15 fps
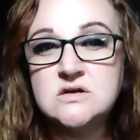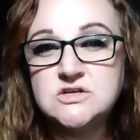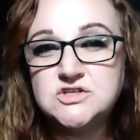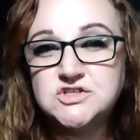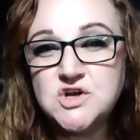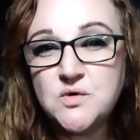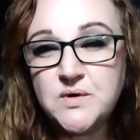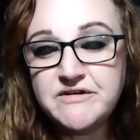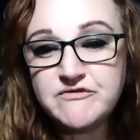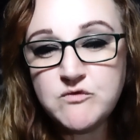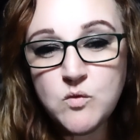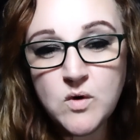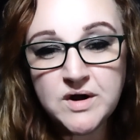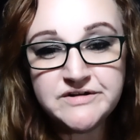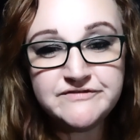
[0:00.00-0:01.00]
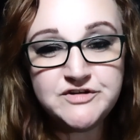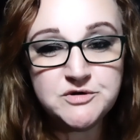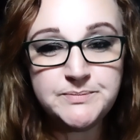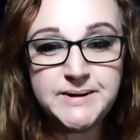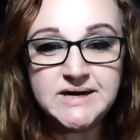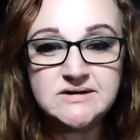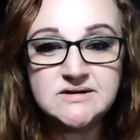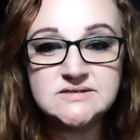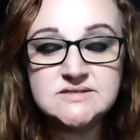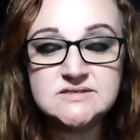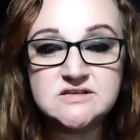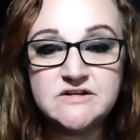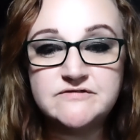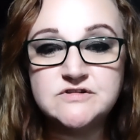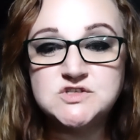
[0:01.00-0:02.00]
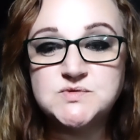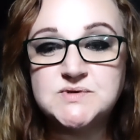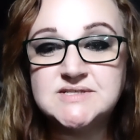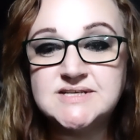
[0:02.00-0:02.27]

So if one of your parents suffers with